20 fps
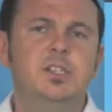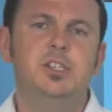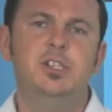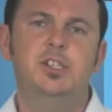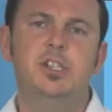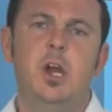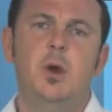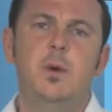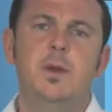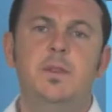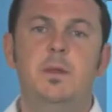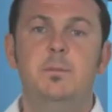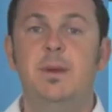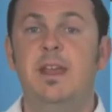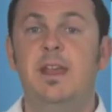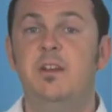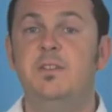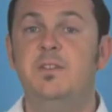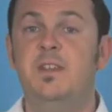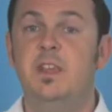showing the
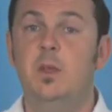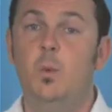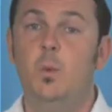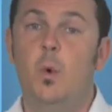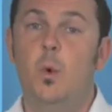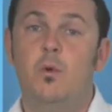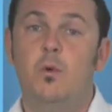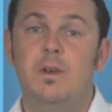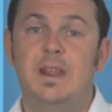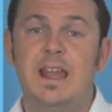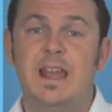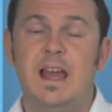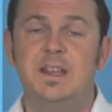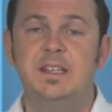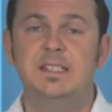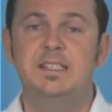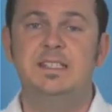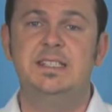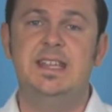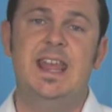parent that you already
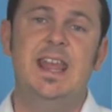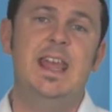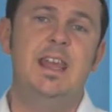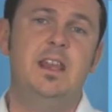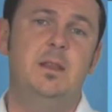understand